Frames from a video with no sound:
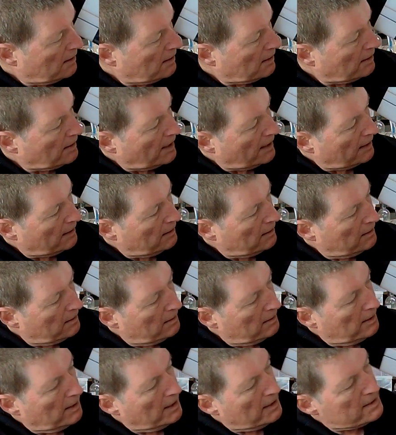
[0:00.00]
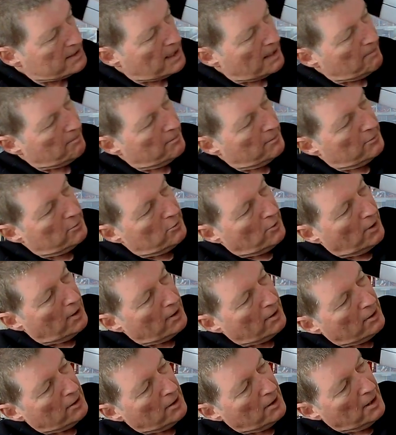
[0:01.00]
and that ends up
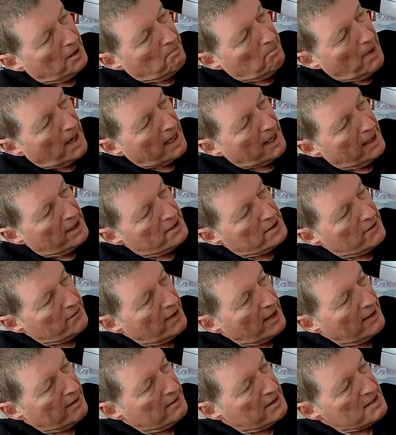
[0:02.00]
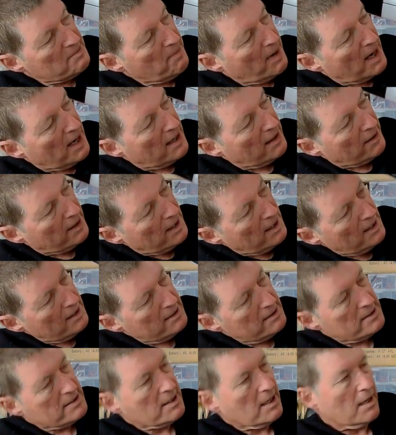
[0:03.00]
right on the back edge of that spar
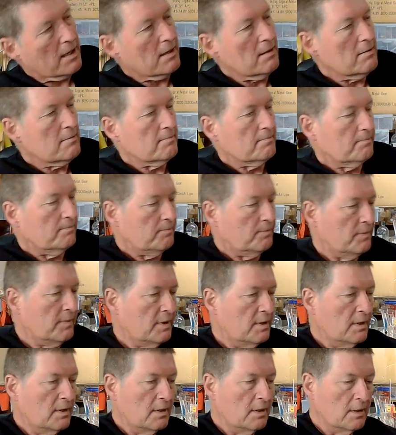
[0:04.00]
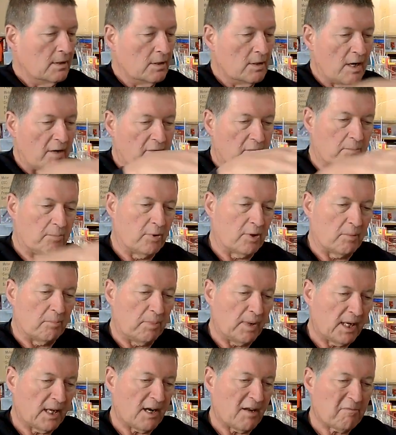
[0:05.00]
there. So you have to put a
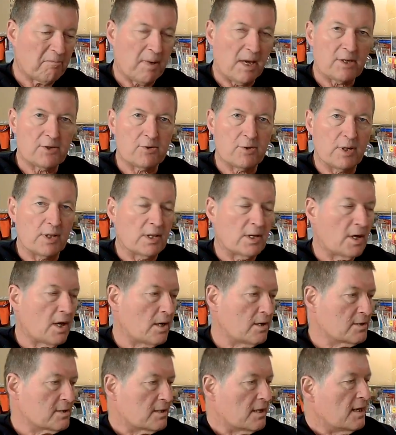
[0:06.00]
big enough battery in the nose